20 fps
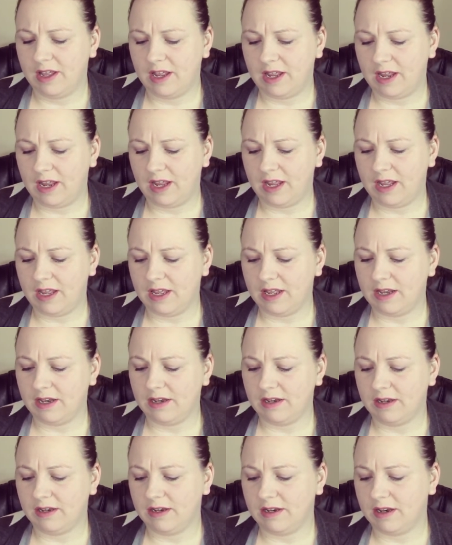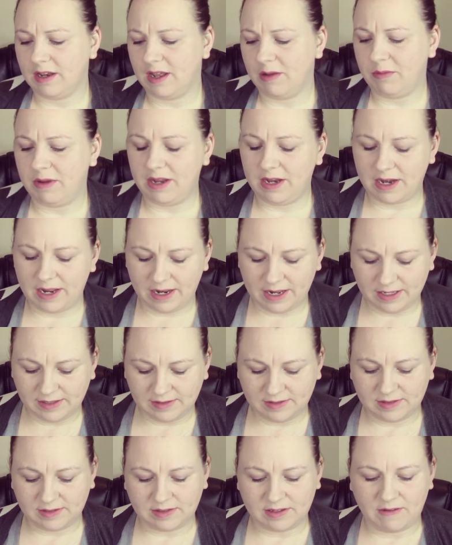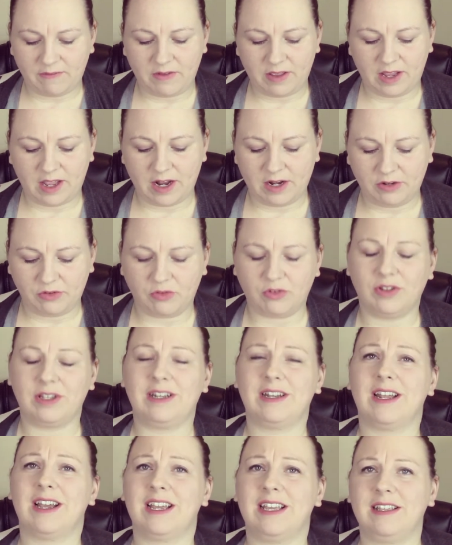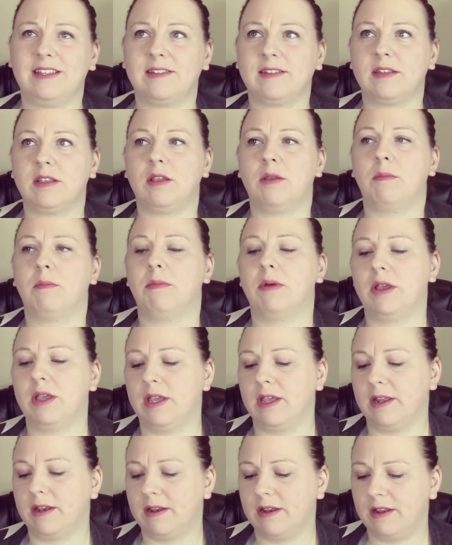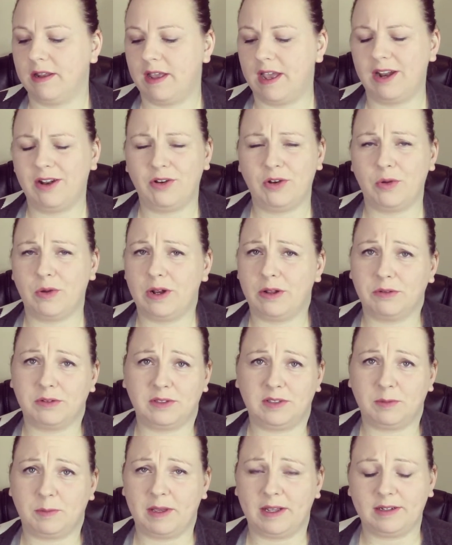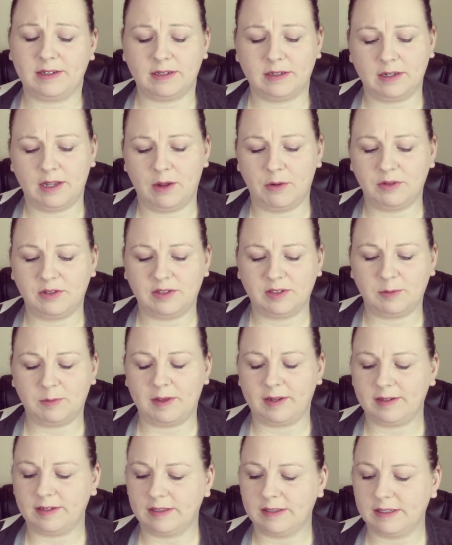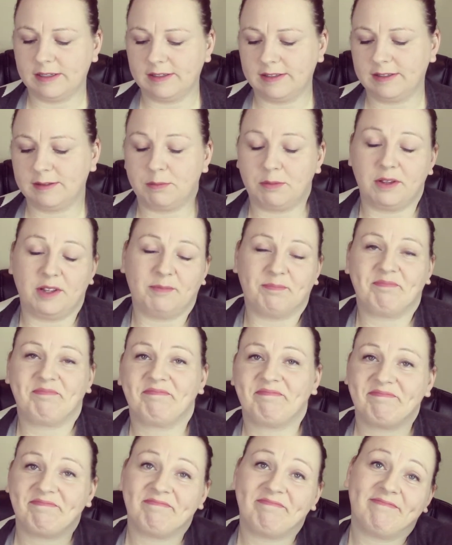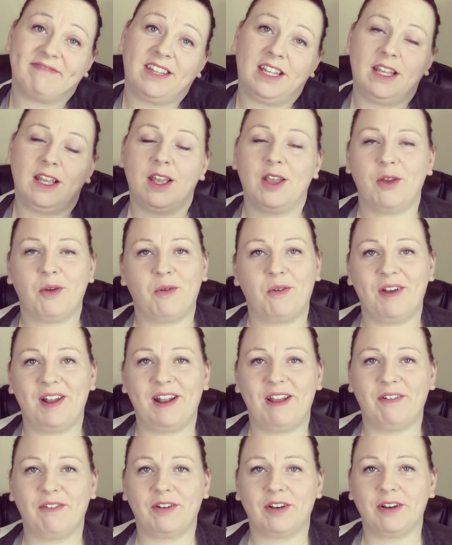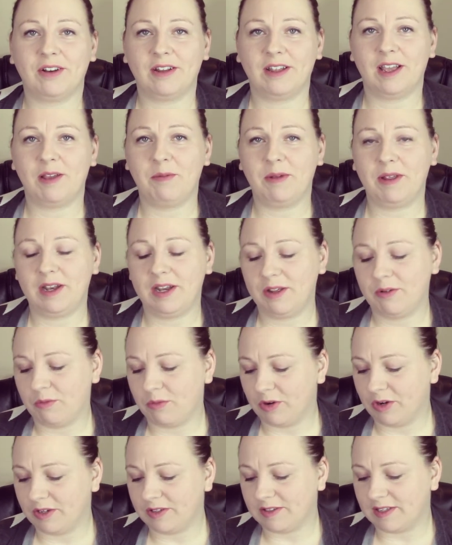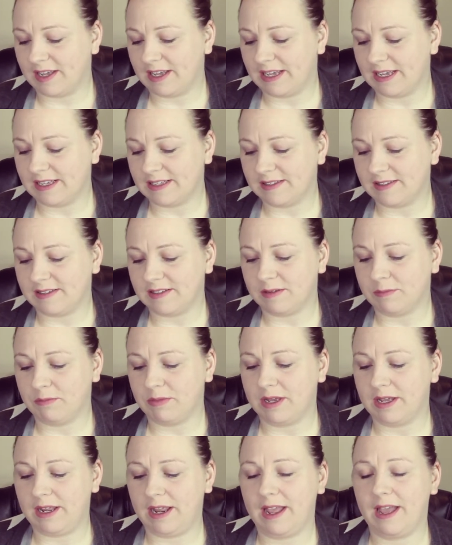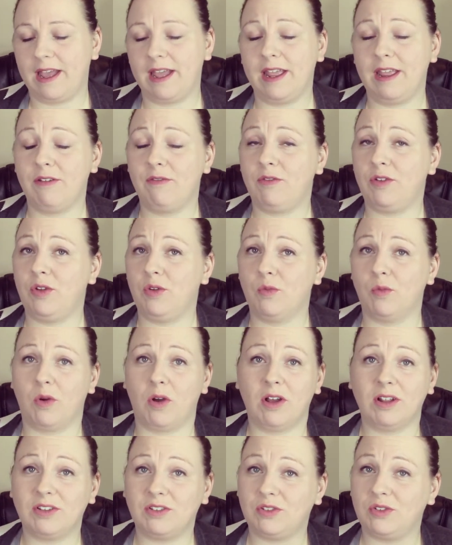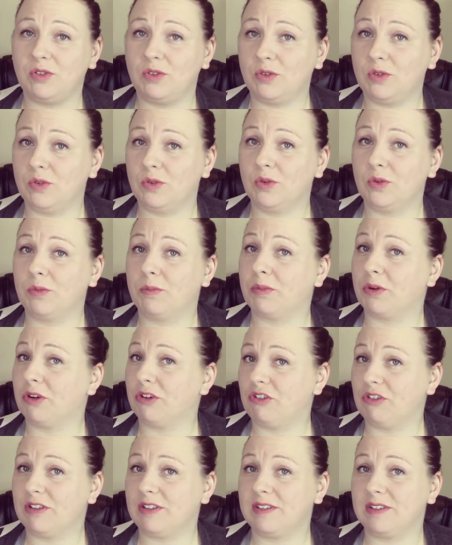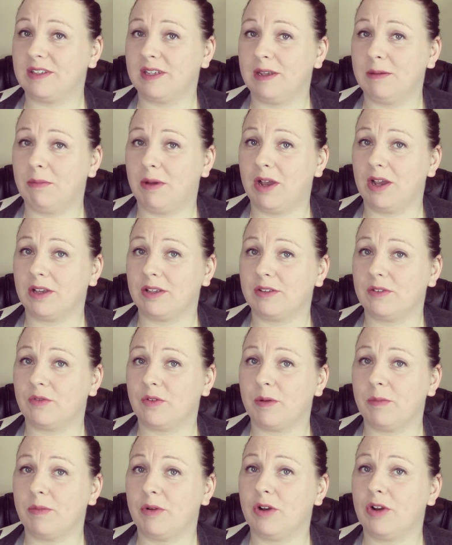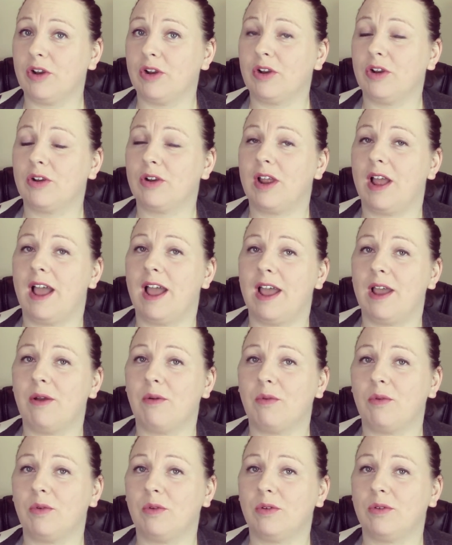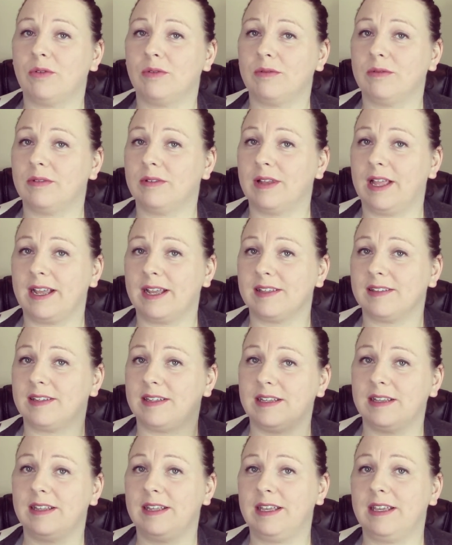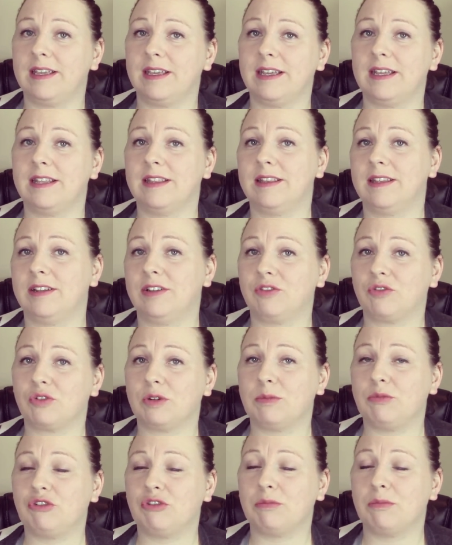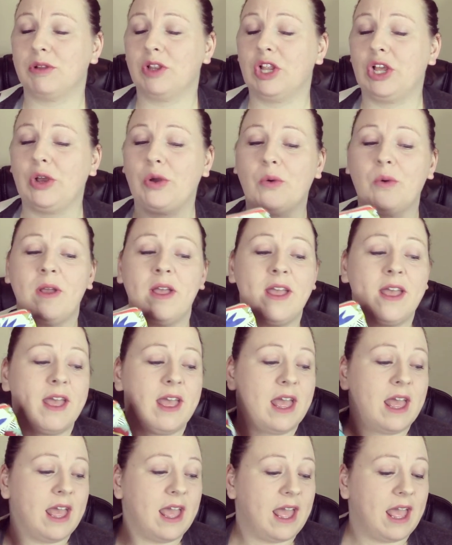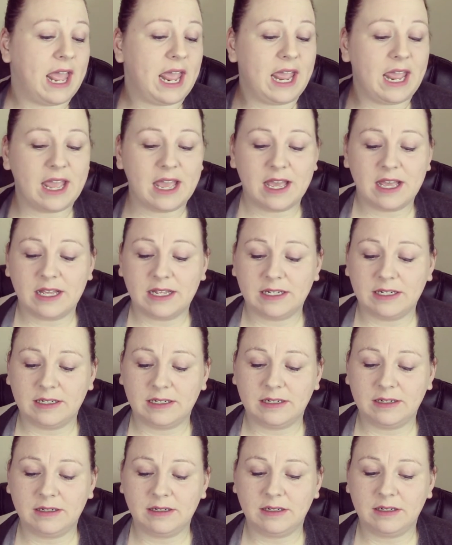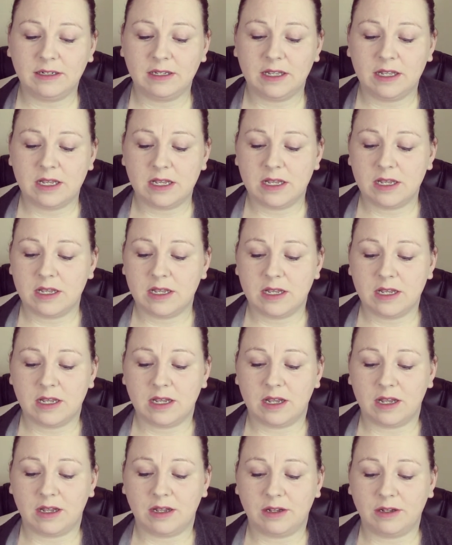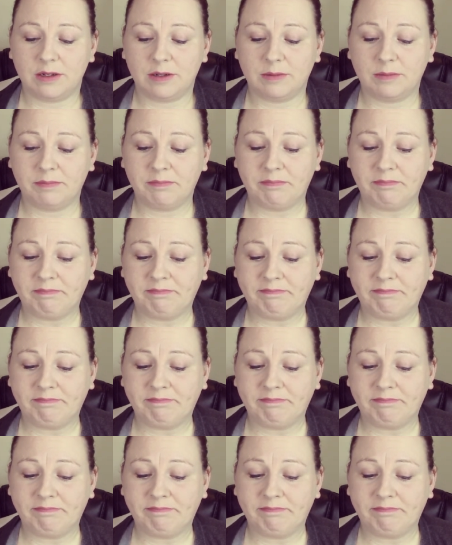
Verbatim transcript: And, I mean, I guess the stuff I got is really nice, but I don't know what I was expecting. I wasn't expecting this, but whatever. I mean, it works, I guess. But, yeah, if you want to purchase a box from her, I will, like I said, link in the description below. And, um...